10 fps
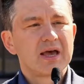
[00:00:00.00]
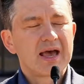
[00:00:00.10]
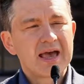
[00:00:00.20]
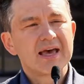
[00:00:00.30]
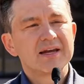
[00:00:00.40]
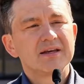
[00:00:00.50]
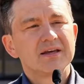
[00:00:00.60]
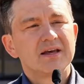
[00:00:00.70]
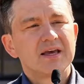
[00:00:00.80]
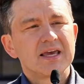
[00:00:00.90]
And
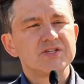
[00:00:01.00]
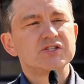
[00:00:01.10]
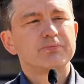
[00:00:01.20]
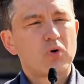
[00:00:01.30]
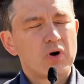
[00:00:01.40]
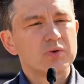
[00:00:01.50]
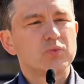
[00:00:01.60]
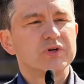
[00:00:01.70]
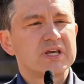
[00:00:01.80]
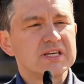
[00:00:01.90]
he support
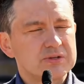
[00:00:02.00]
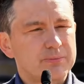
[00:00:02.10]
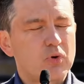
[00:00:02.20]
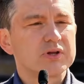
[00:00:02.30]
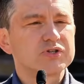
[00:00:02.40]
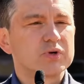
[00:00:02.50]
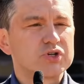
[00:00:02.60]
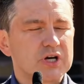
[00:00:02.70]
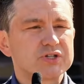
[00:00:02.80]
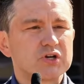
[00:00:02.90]
he supports what
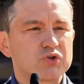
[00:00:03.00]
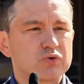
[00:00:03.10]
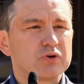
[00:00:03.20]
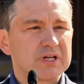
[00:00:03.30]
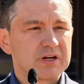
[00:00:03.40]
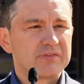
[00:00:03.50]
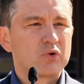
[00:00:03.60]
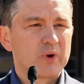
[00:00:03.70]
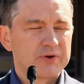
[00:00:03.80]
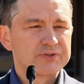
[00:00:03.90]
Justin Trudeau did on
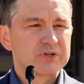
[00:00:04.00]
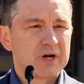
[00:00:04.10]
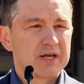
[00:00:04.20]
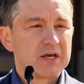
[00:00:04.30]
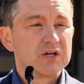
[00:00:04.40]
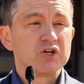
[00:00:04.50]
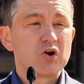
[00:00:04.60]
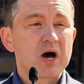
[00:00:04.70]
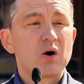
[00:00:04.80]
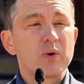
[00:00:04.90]
the rail strike. Do you
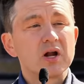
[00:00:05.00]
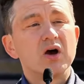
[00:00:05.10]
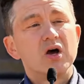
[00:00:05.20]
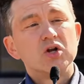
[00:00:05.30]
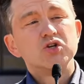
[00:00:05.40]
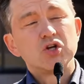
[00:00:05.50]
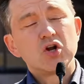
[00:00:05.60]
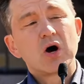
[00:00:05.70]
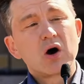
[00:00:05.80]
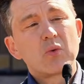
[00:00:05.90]
know how we know? Do you
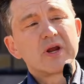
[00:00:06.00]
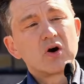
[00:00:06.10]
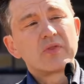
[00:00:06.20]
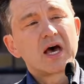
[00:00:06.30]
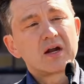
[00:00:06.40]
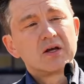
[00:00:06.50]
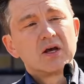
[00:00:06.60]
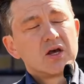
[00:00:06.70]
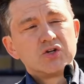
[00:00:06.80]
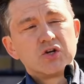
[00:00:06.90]
know how we know that?
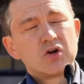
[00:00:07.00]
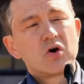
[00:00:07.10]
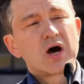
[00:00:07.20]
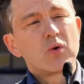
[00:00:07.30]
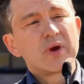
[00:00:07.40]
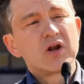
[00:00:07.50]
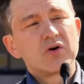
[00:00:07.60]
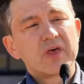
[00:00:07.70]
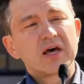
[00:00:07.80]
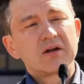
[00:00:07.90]
Do you know how we
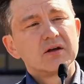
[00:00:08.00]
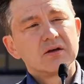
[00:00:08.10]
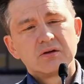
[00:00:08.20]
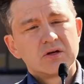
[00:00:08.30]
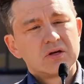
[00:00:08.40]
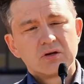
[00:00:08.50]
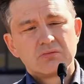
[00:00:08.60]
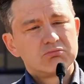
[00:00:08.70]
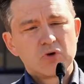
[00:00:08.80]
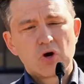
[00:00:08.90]
know that?
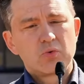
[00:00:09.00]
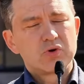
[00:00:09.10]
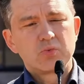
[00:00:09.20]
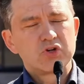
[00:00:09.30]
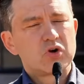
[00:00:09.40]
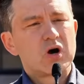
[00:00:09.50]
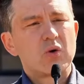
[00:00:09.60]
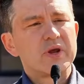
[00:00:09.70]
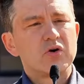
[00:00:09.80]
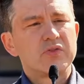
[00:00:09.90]
No. Do you know
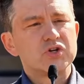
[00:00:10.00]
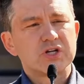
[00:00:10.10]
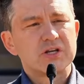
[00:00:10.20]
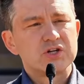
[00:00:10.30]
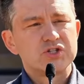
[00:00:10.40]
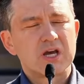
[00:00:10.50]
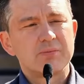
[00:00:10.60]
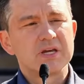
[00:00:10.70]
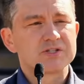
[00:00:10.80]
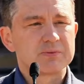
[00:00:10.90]
how we know that that
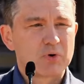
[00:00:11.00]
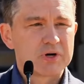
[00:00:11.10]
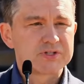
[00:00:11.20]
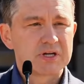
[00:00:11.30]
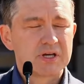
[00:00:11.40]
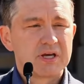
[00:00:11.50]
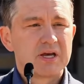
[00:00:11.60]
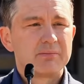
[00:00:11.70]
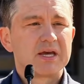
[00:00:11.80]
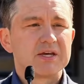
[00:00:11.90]
Jagmeet supports it?
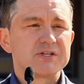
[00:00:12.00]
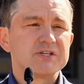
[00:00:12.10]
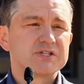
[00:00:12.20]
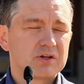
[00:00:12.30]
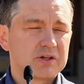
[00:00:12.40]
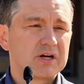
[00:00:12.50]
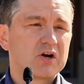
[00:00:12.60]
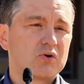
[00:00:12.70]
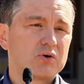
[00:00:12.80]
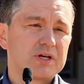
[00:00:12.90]
Because he's still in a
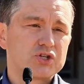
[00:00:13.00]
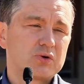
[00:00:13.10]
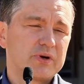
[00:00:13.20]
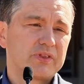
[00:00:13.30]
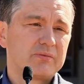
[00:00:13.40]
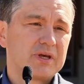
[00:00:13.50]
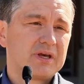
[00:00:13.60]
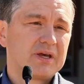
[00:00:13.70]
coalition with them.